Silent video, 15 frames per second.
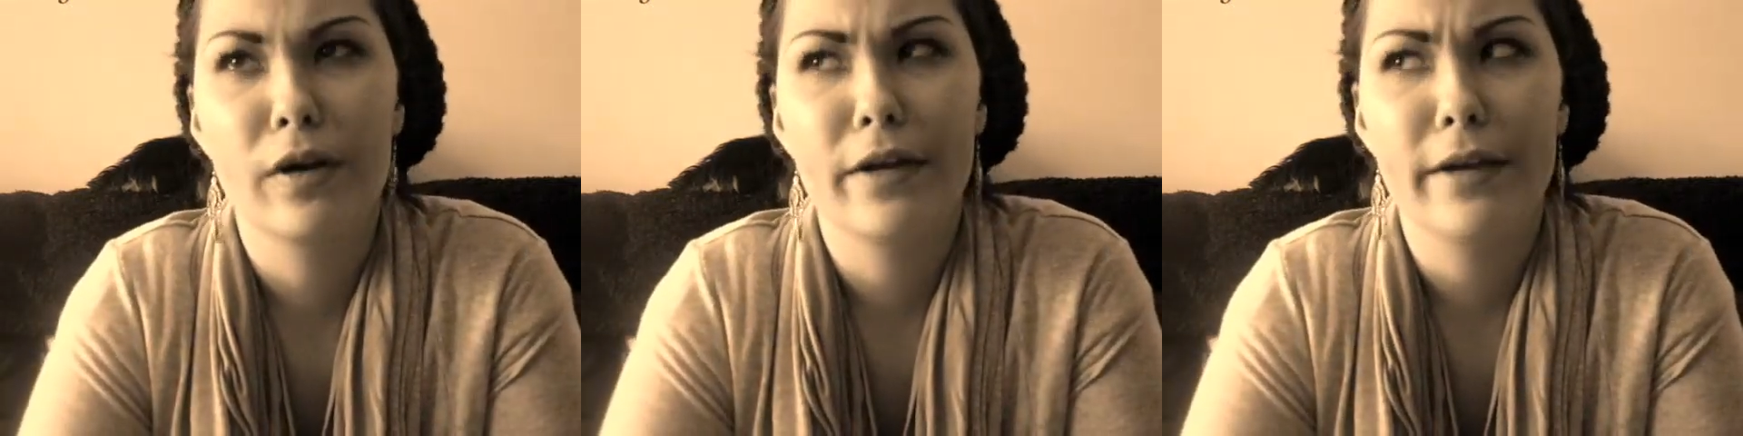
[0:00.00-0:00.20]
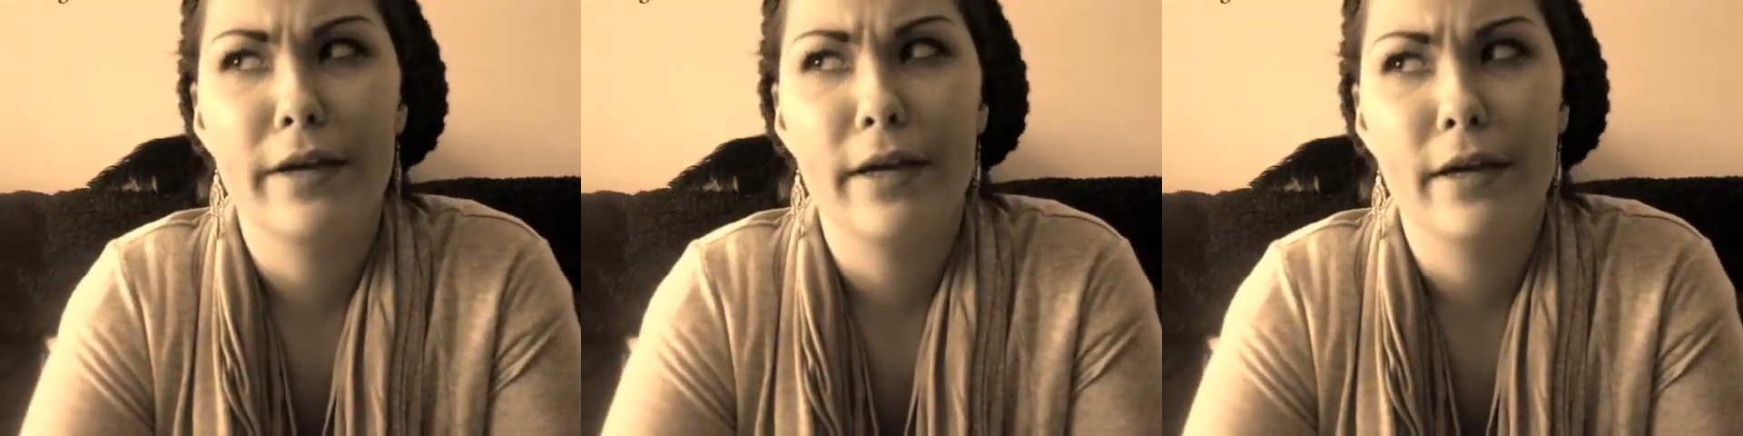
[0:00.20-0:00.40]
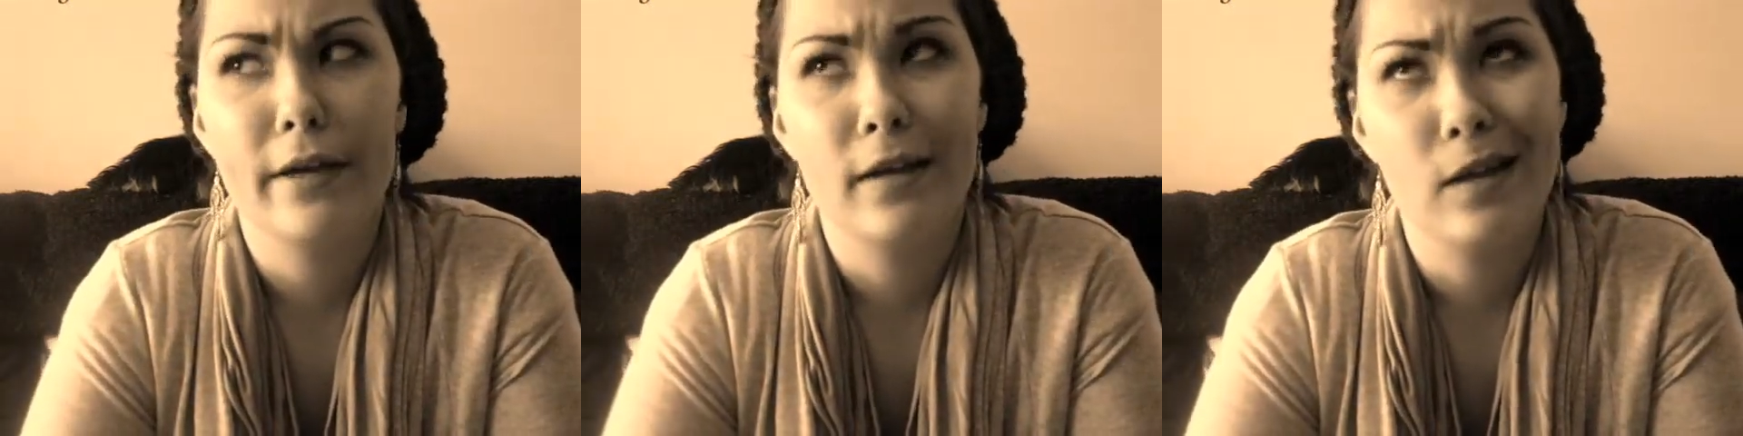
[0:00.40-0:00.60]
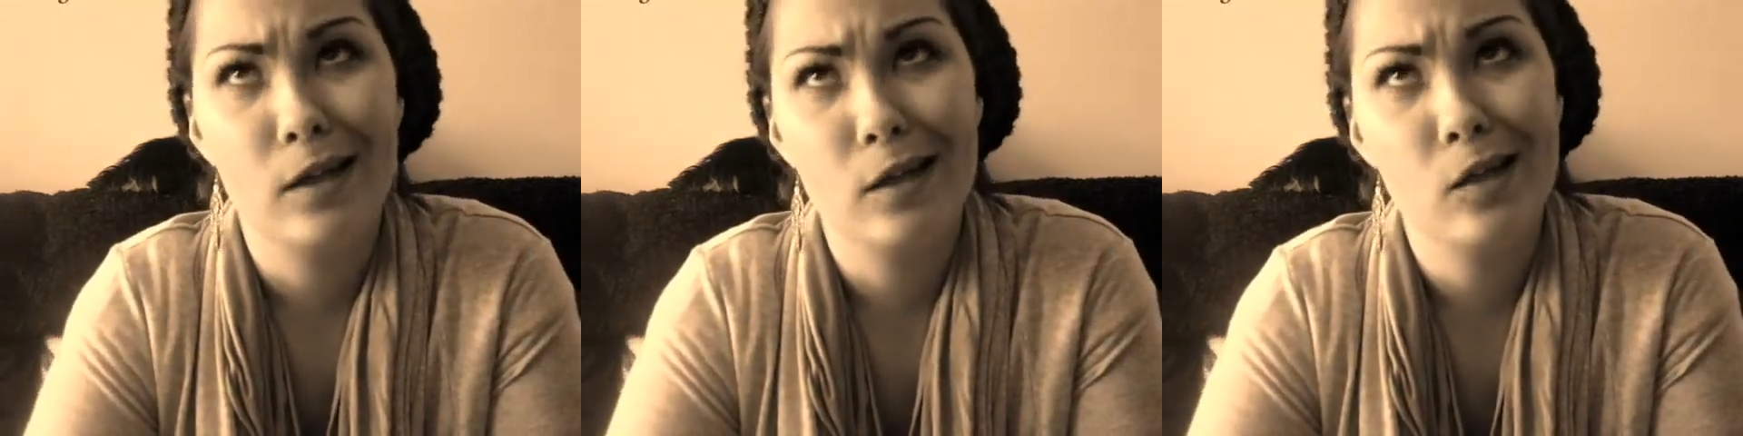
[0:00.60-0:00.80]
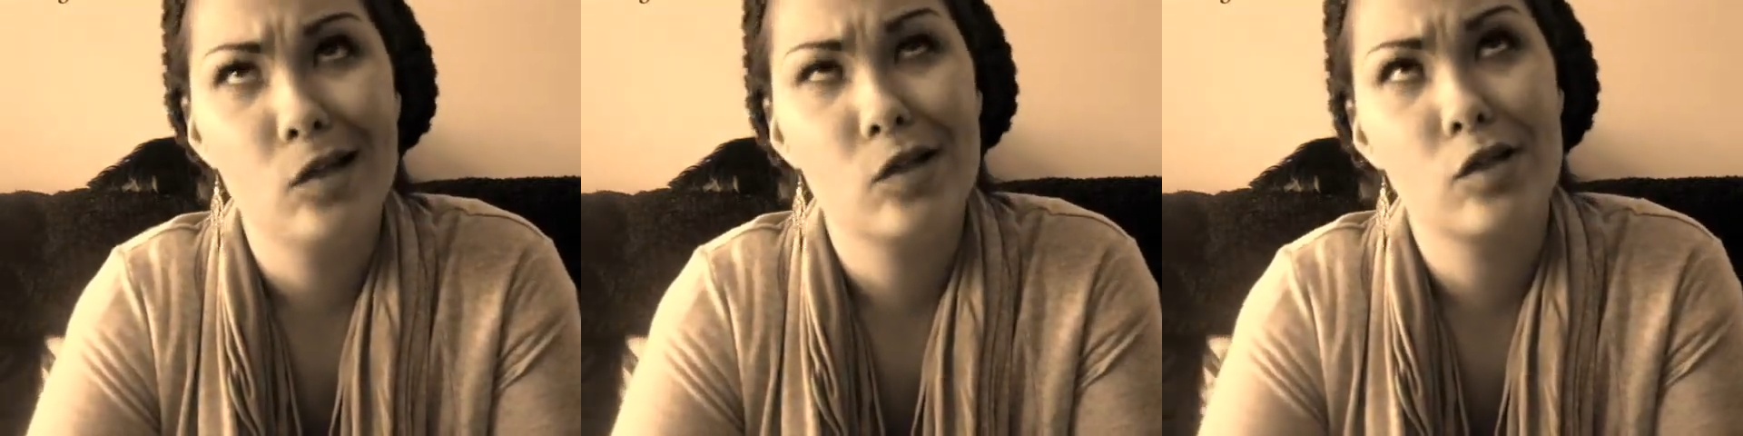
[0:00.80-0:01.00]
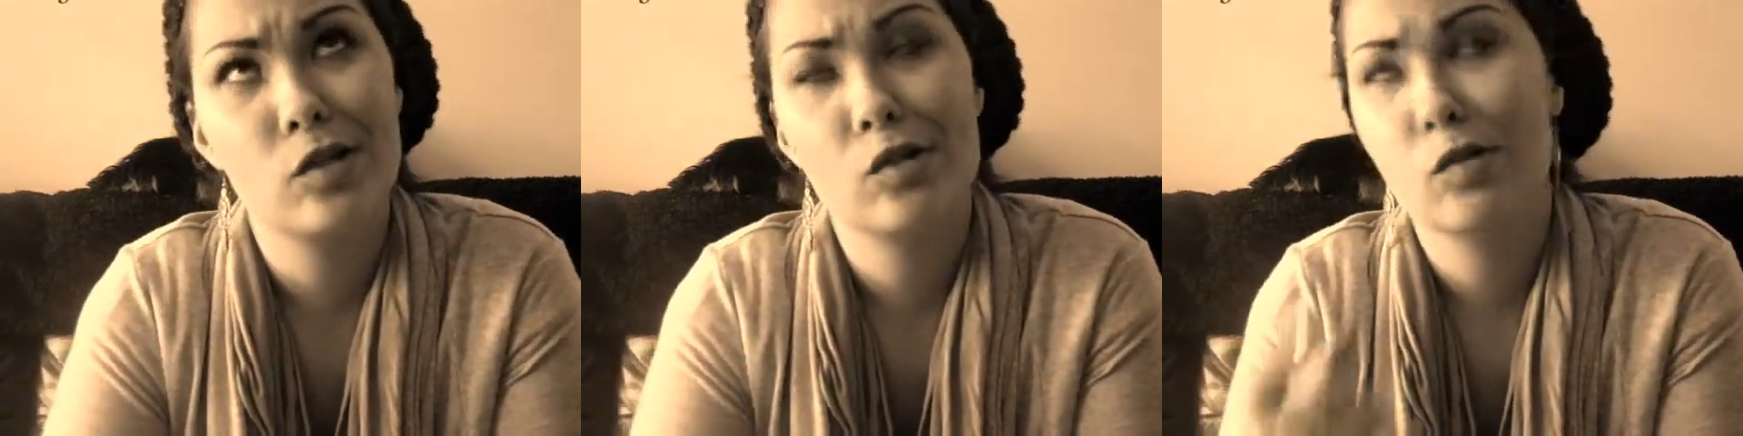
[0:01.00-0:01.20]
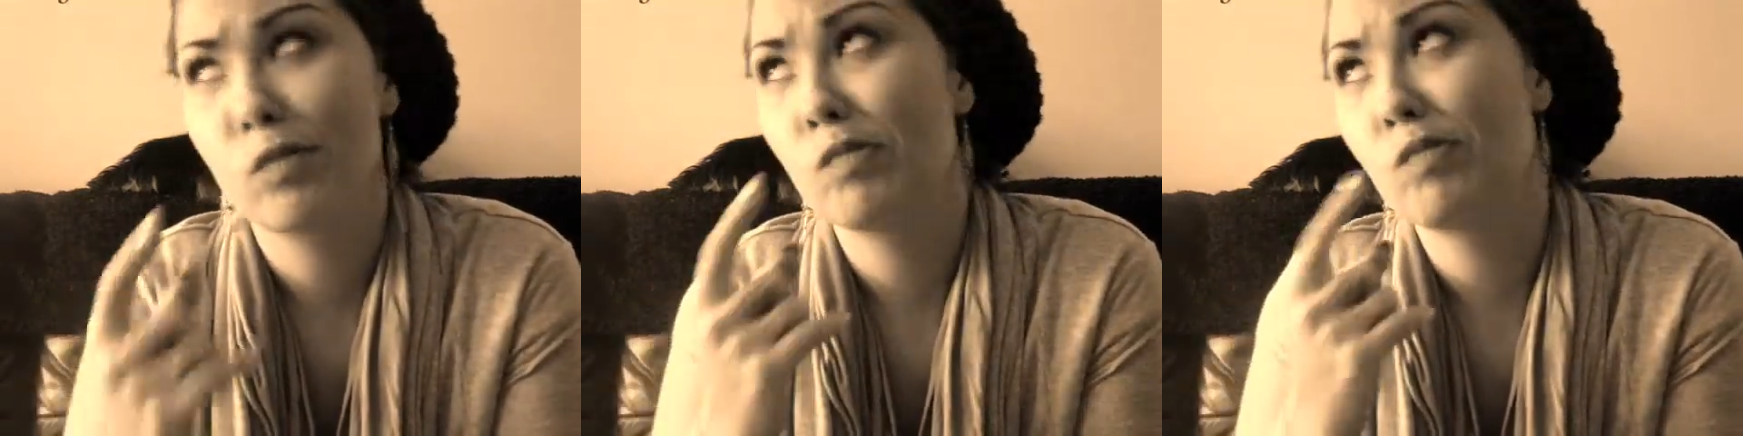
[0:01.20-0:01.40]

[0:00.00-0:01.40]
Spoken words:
engaged.